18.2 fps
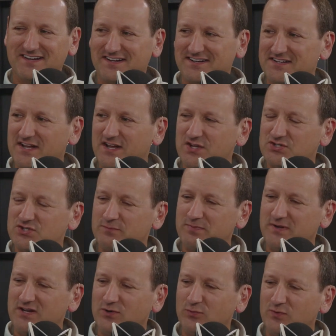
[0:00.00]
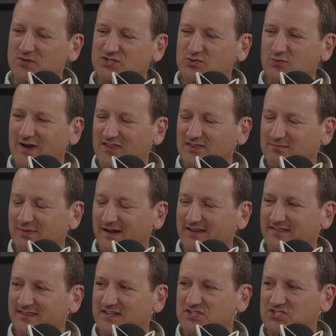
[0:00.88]
Uh, so Peter, would you rather
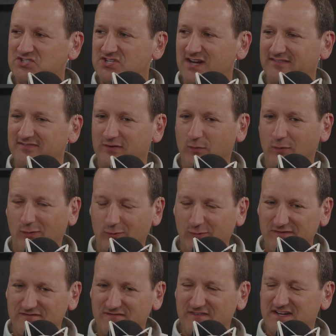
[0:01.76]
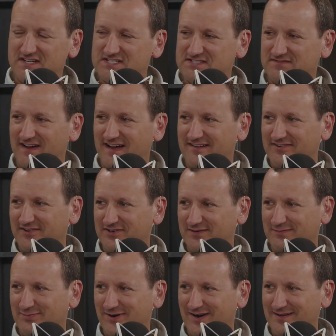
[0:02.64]
buy this Chevy where we fixed
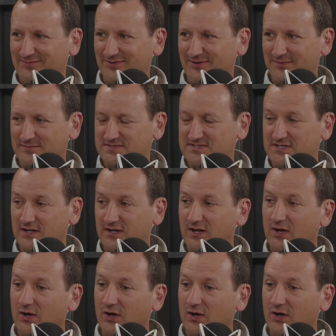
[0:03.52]
500 problems?